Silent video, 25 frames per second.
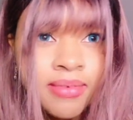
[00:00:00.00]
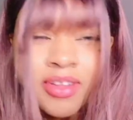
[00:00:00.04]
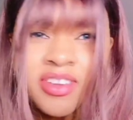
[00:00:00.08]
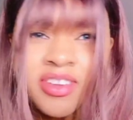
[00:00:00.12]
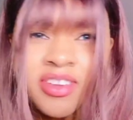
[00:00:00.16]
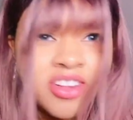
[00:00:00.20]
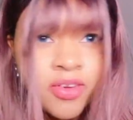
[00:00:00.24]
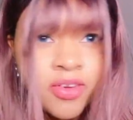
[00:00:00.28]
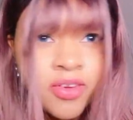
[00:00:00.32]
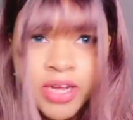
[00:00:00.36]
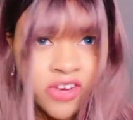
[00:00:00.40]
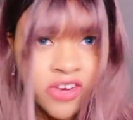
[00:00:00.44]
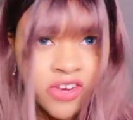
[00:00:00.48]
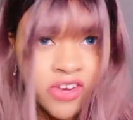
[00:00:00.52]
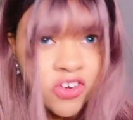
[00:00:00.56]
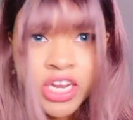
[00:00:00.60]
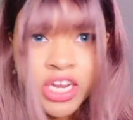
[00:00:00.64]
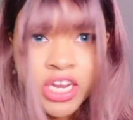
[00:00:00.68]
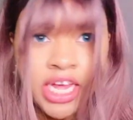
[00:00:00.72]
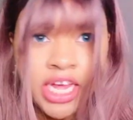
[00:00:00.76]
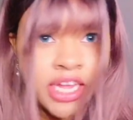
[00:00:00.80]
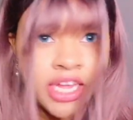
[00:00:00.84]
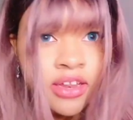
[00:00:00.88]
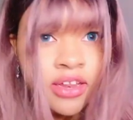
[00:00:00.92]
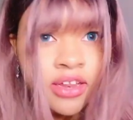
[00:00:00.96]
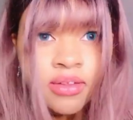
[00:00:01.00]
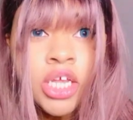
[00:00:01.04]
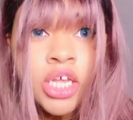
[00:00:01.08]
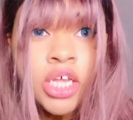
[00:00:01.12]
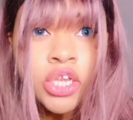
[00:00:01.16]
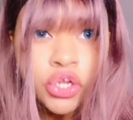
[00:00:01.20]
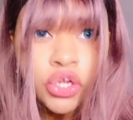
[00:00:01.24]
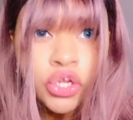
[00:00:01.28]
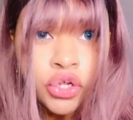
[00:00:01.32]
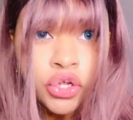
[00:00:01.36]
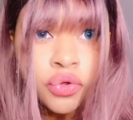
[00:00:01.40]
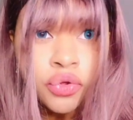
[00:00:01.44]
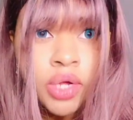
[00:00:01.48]
There's no Asian hate.
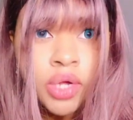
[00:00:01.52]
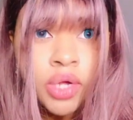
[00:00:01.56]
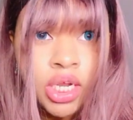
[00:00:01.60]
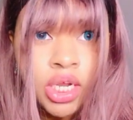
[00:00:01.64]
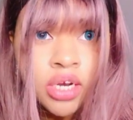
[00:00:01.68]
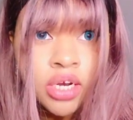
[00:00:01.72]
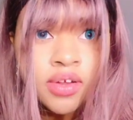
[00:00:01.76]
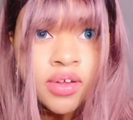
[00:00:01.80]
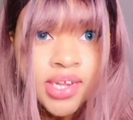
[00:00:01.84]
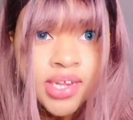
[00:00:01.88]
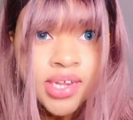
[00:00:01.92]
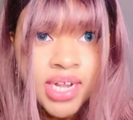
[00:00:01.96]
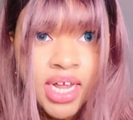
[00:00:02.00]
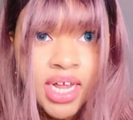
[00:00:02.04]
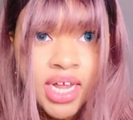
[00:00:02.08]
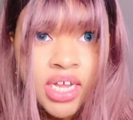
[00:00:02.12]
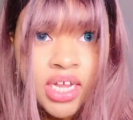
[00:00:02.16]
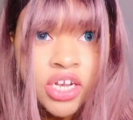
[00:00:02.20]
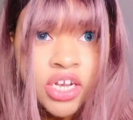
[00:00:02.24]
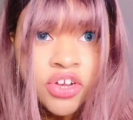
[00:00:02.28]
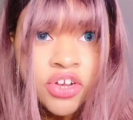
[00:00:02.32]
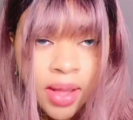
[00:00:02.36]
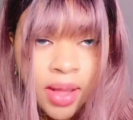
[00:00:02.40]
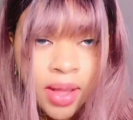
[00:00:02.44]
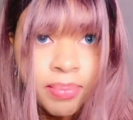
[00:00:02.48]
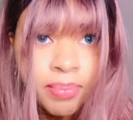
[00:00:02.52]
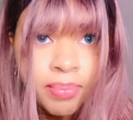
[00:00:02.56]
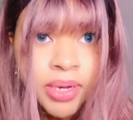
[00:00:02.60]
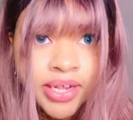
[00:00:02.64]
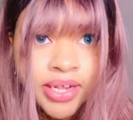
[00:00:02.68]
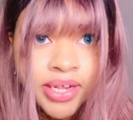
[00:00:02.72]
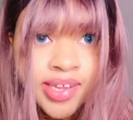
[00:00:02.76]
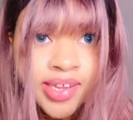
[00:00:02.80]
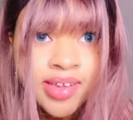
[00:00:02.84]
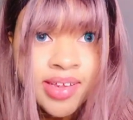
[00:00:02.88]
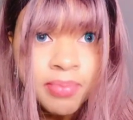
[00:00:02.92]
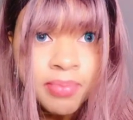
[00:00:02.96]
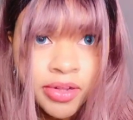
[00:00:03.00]
Can you understand
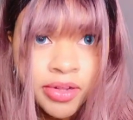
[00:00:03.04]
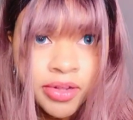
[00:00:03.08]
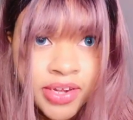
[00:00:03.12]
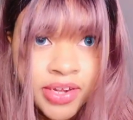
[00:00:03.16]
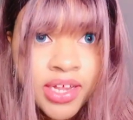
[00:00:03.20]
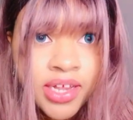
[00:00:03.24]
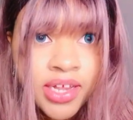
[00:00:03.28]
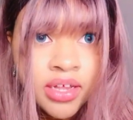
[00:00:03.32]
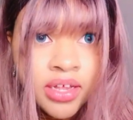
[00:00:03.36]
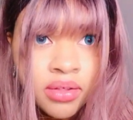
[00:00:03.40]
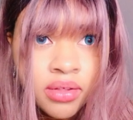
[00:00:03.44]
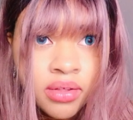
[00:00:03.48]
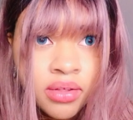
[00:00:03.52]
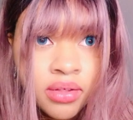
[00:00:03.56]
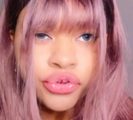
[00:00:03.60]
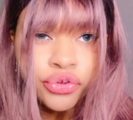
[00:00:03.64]
Japanese music?